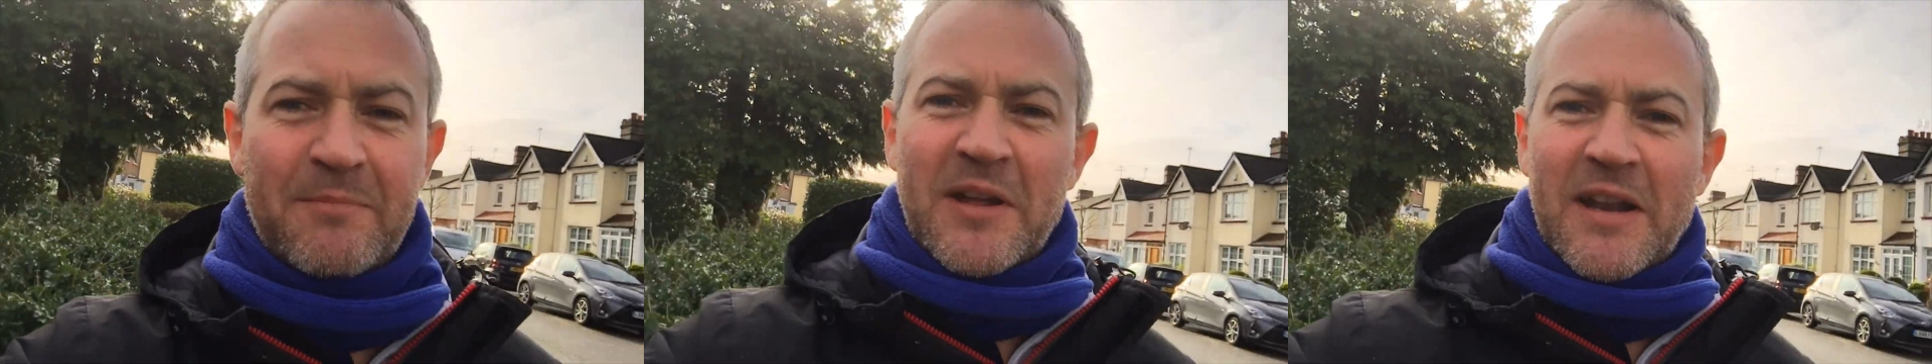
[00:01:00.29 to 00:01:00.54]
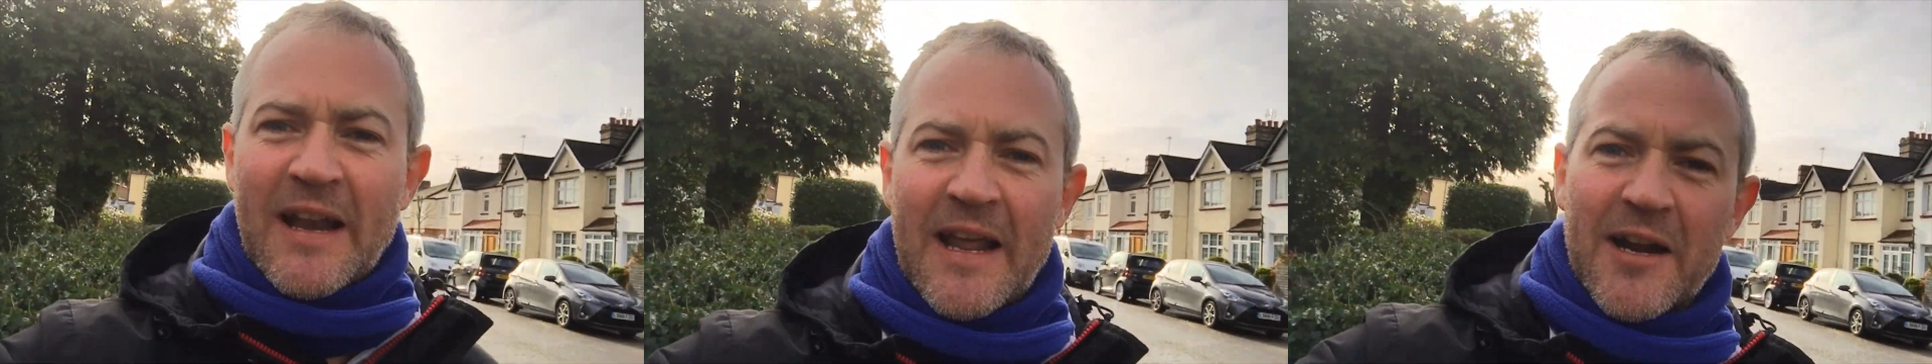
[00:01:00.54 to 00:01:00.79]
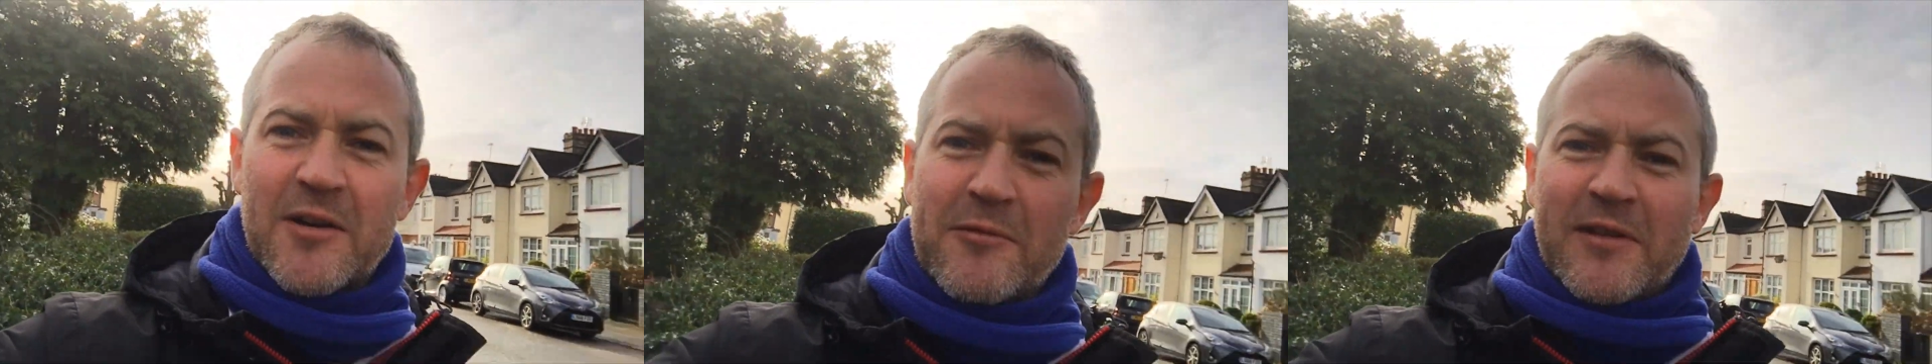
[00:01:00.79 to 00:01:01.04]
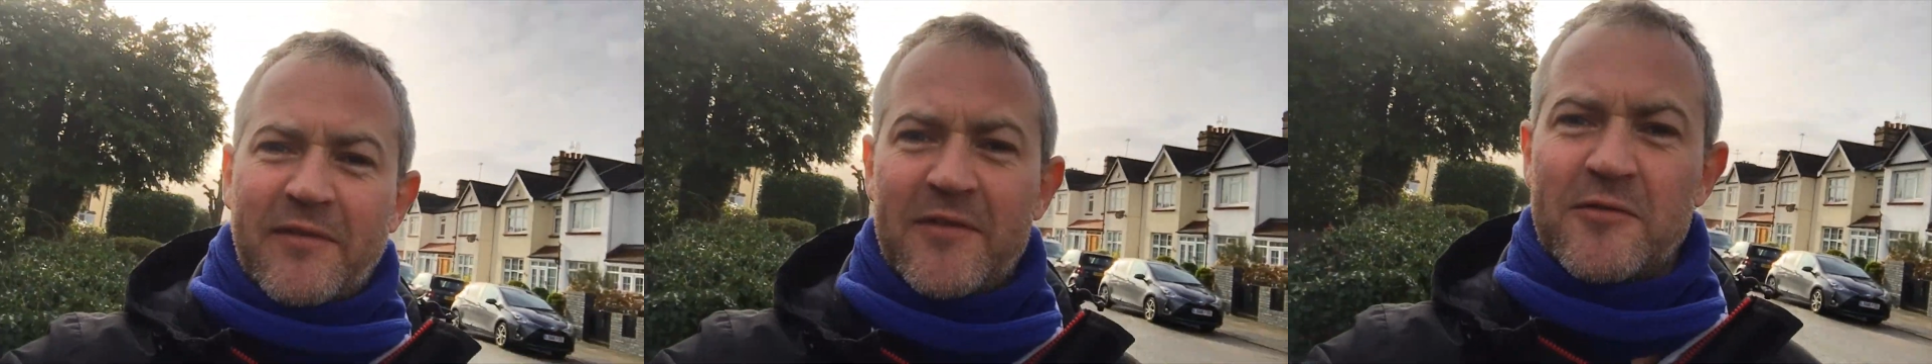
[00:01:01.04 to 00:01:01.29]
in later
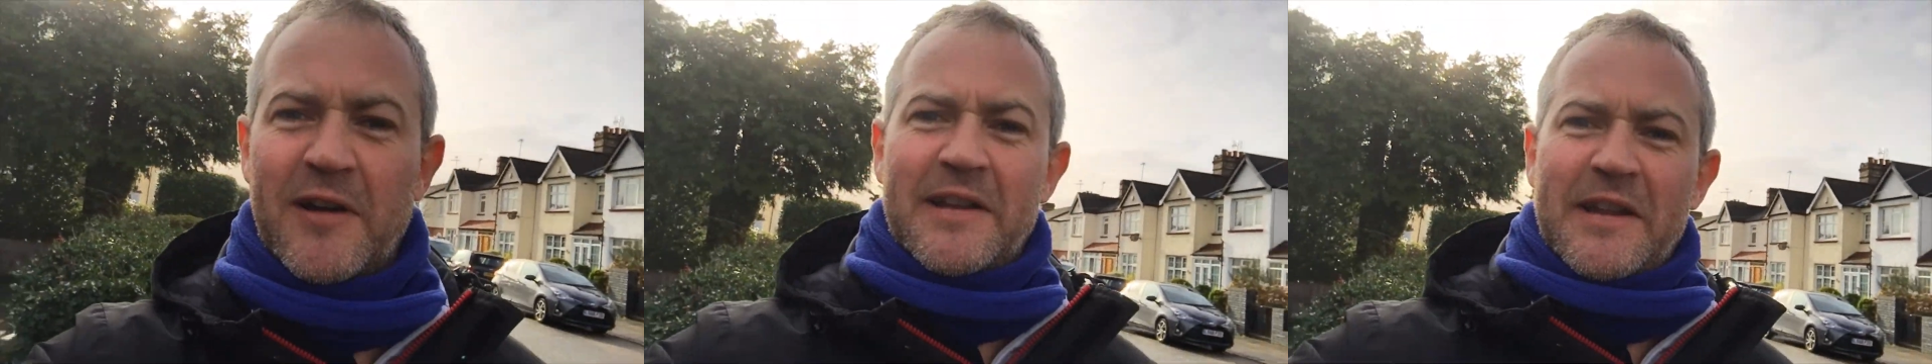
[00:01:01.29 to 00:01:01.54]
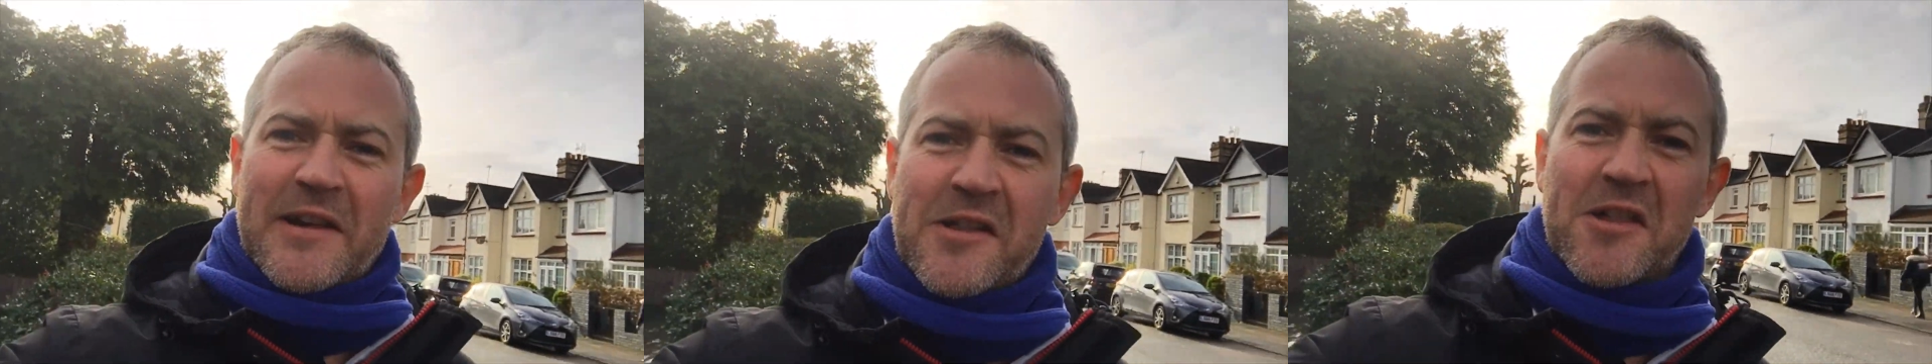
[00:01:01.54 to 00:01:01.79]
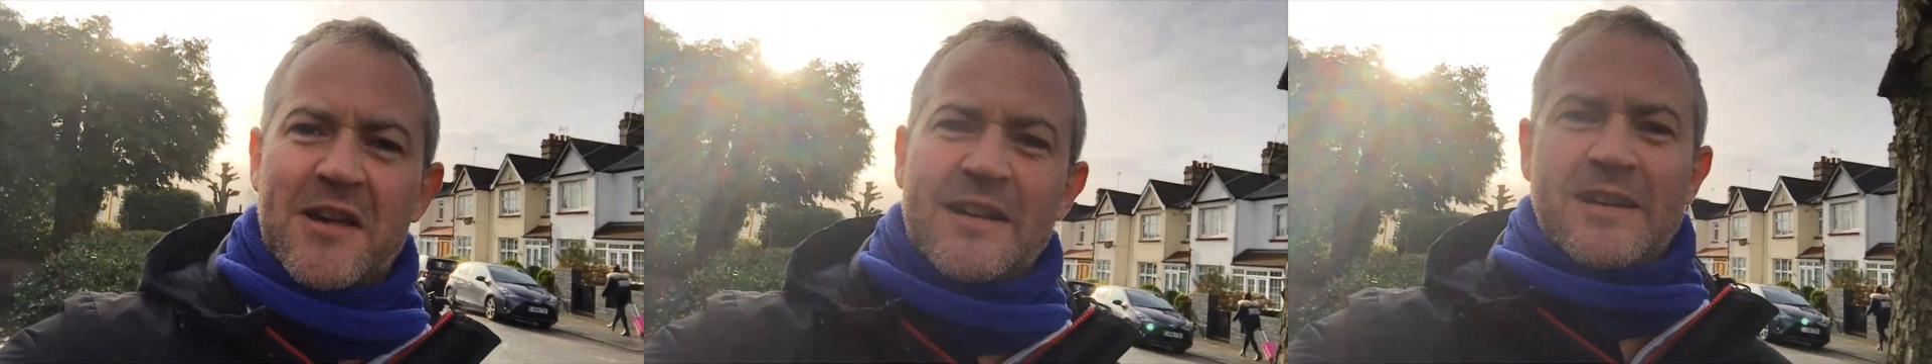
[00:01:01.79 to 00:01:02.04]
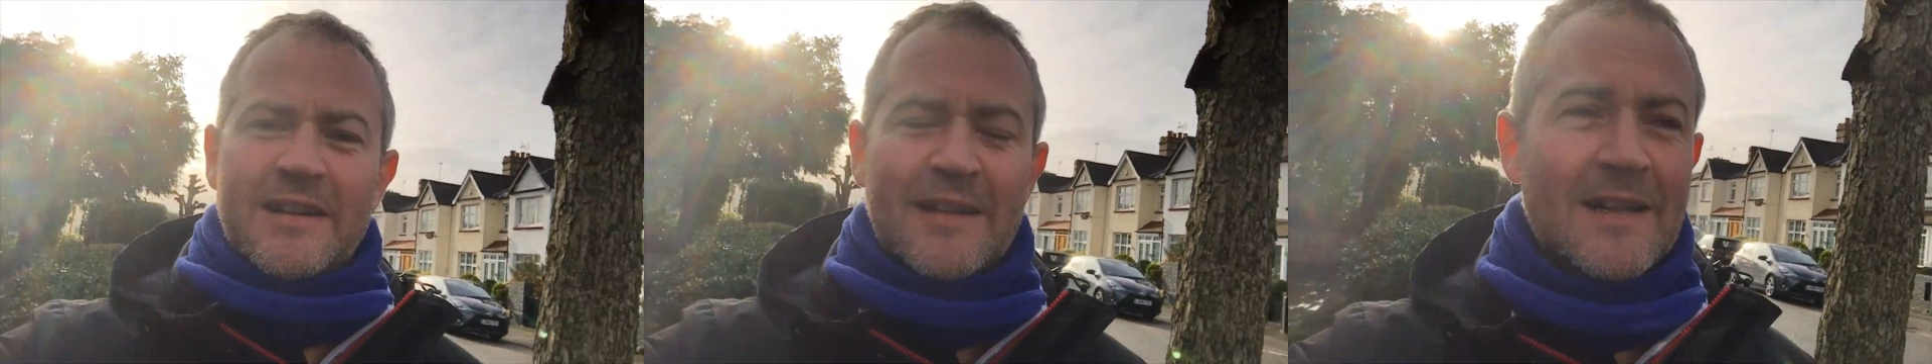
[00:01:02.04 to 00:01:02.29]
with a few ideas.
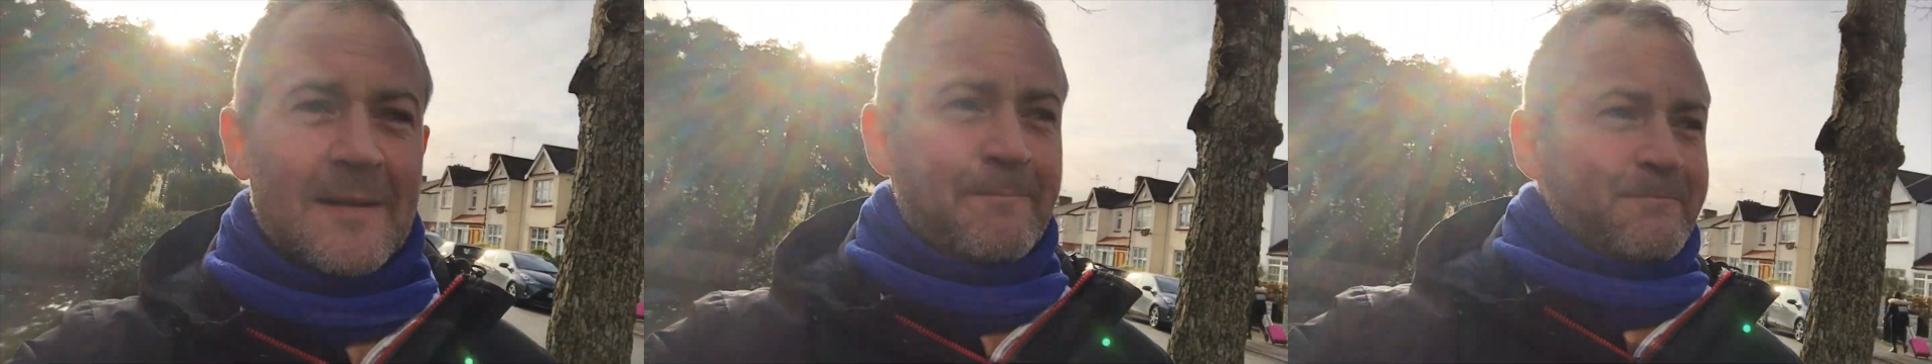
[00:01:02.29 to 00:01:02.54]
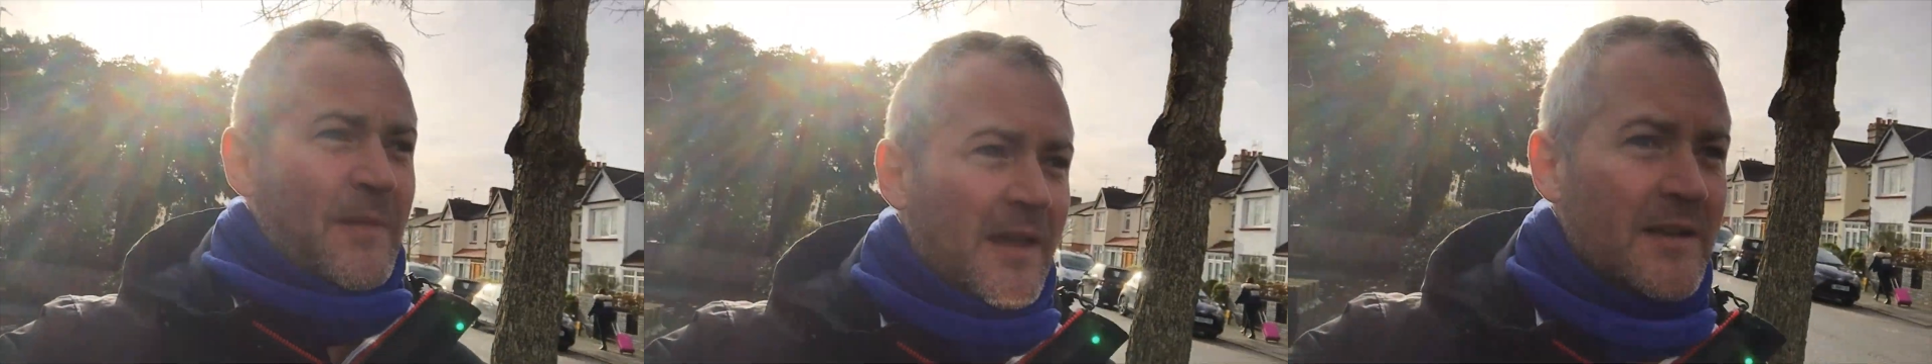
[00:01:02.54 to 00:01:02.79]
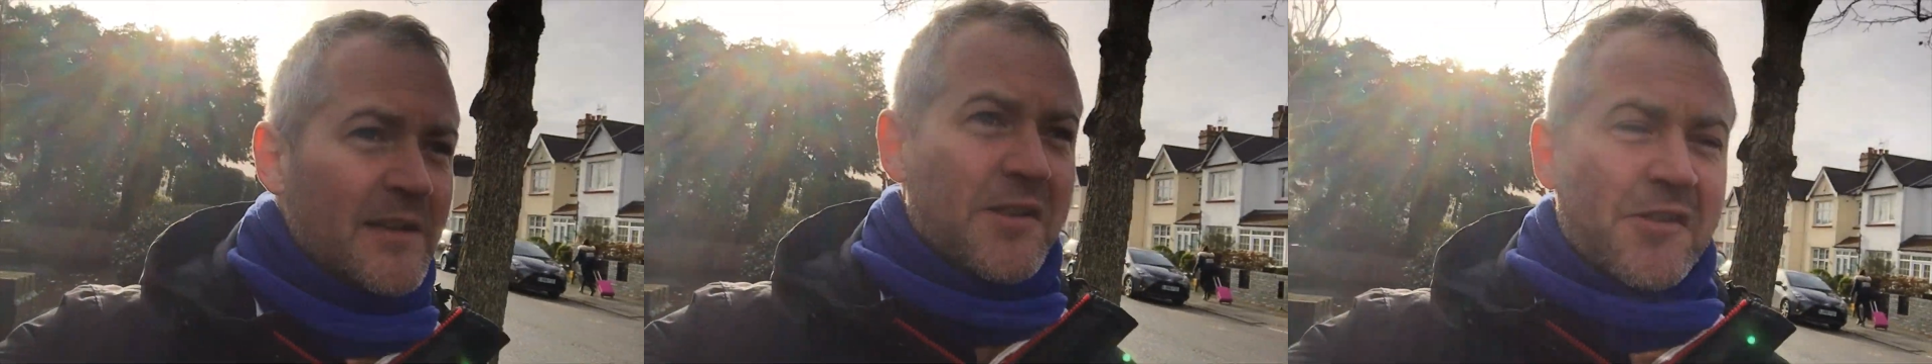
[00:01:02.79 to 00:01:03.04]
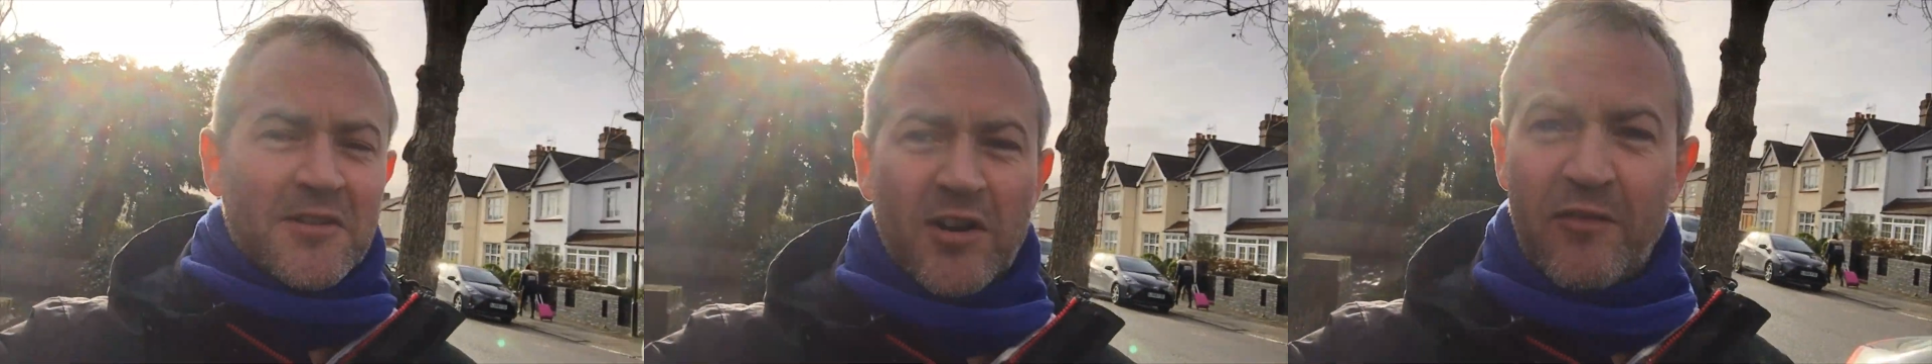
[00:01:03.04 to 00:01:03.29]
This
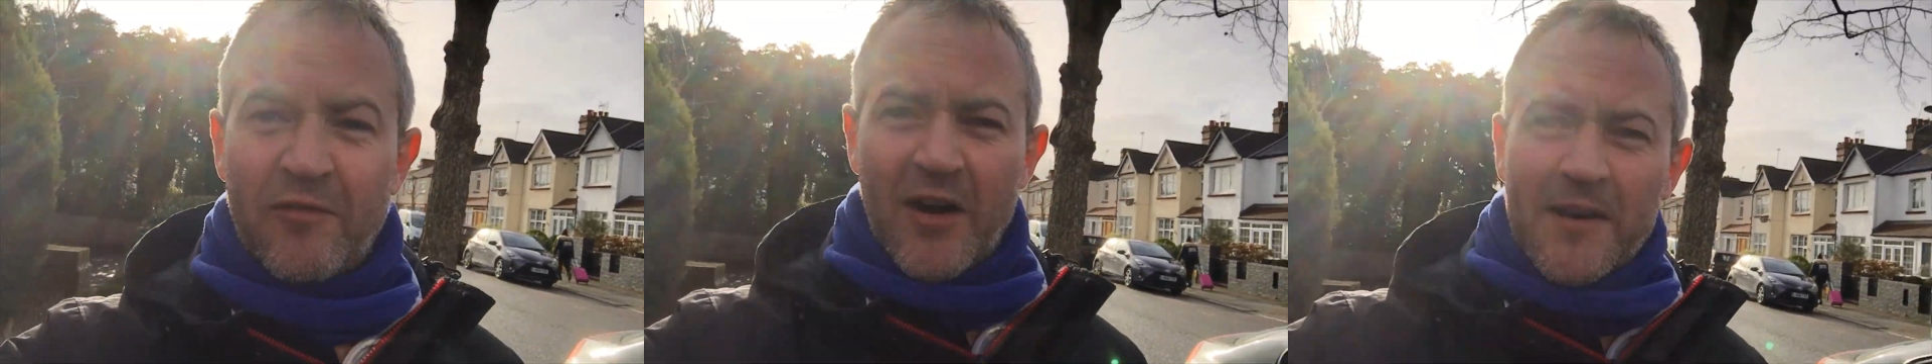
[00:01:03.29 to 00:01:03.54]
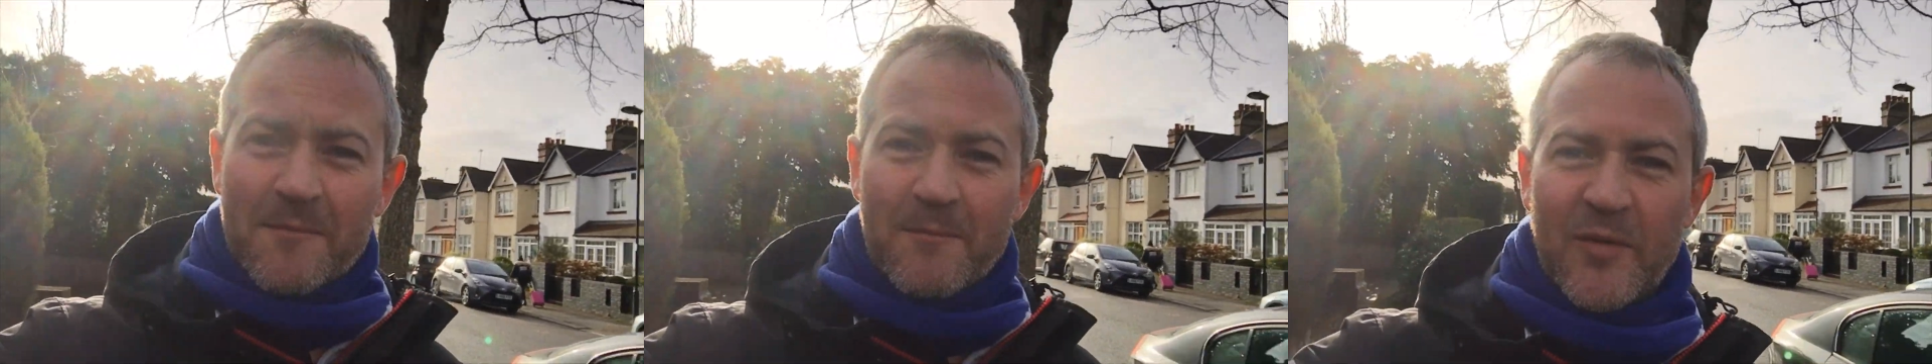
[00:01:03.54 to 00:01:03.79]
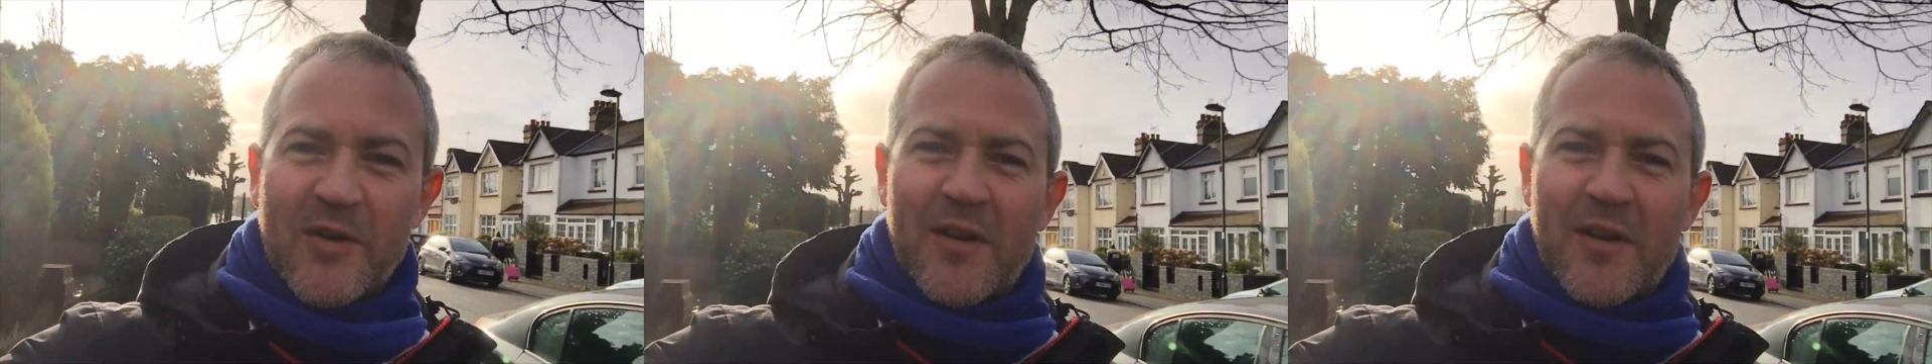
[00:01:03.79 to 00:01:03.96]
is a tough one, but